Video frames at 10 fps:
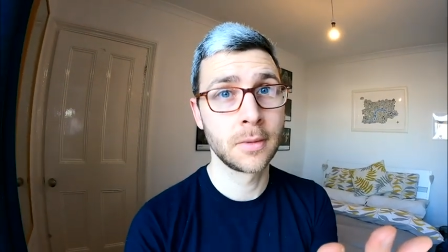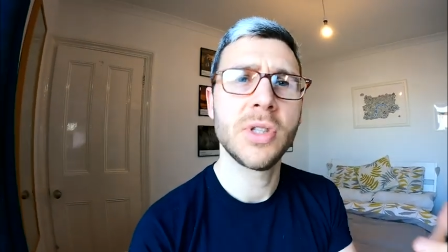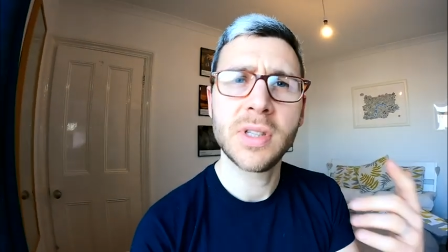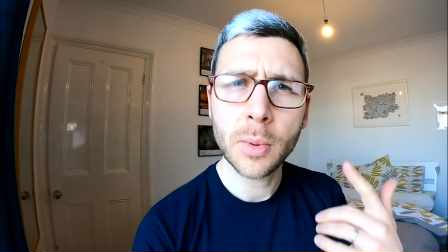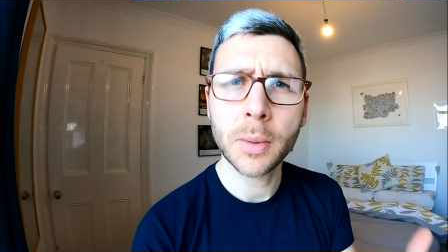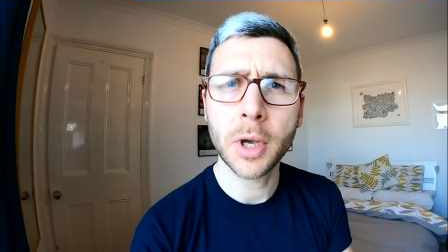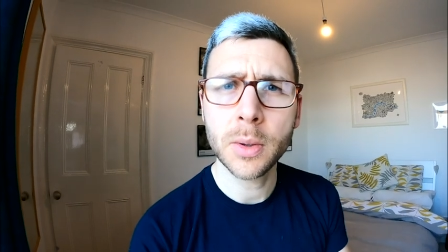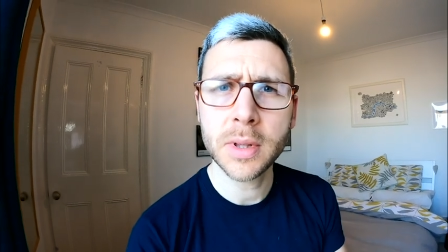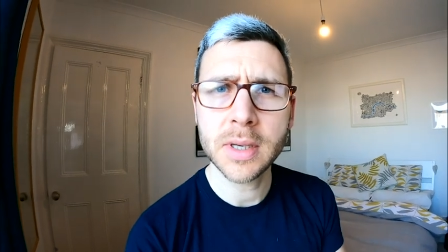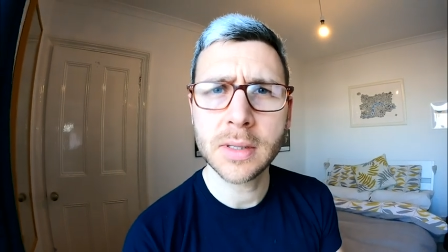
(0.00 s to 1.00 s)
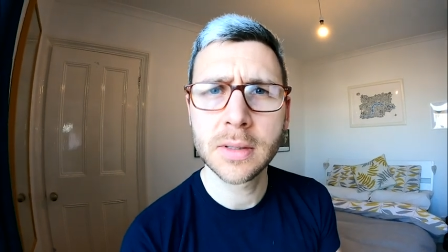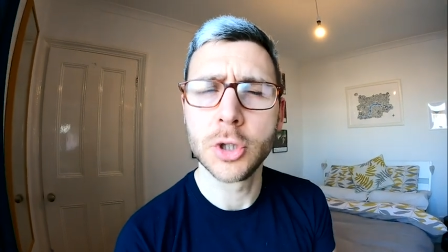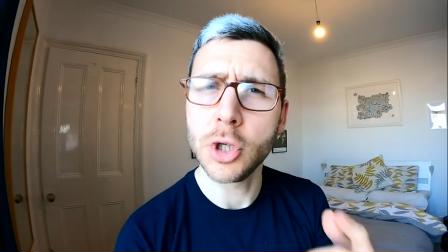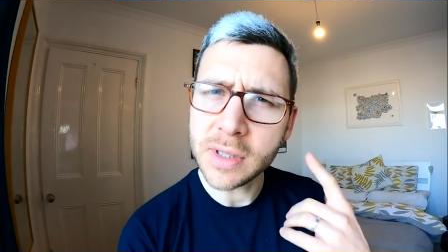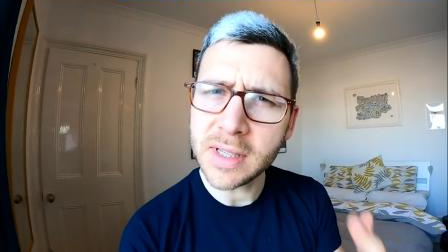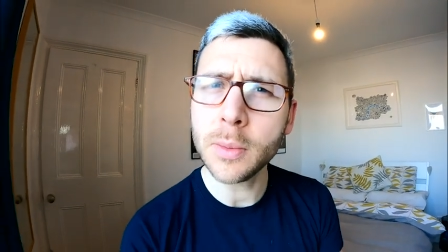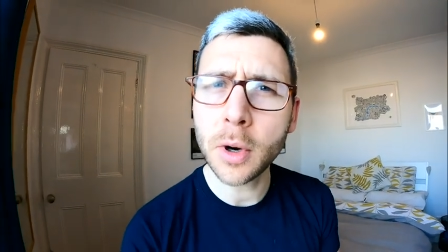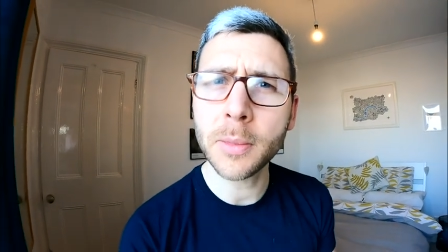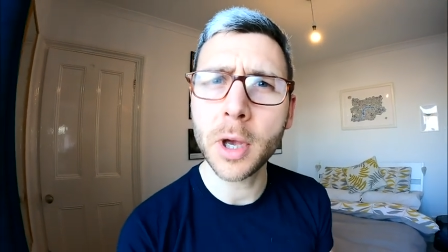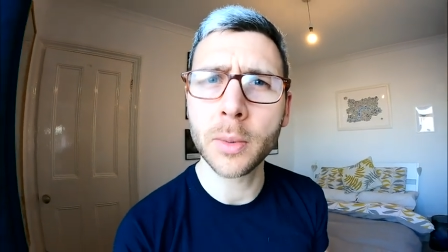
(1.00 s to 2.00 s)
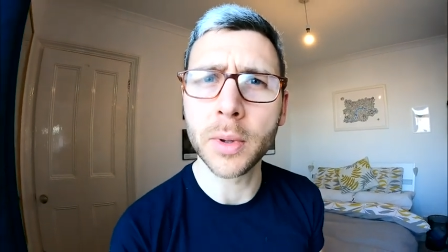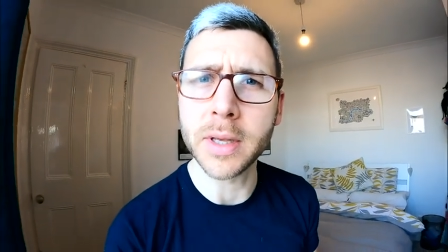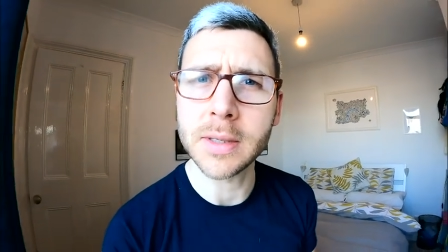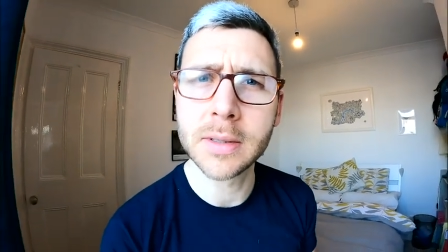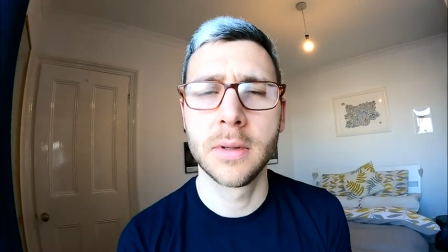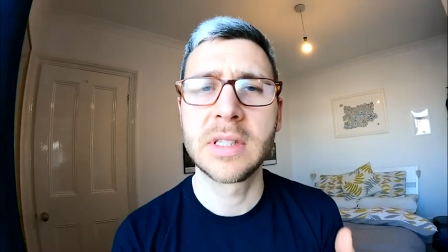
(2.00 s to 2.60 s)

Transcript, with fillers: Do you see where I'm going with this? Do you see where I'm going with this?